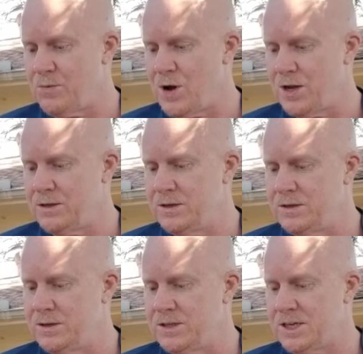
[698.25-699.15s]

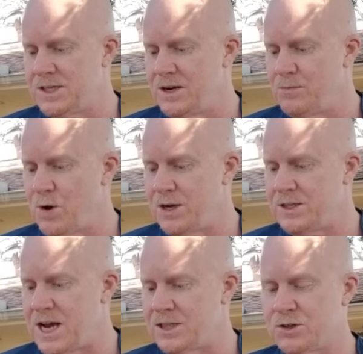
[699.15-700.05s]
1
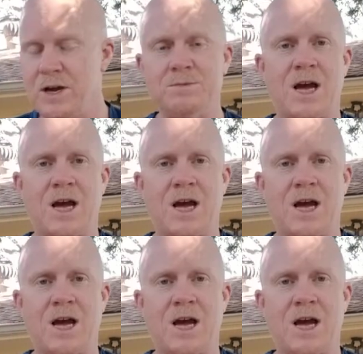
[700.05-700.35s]
test strips.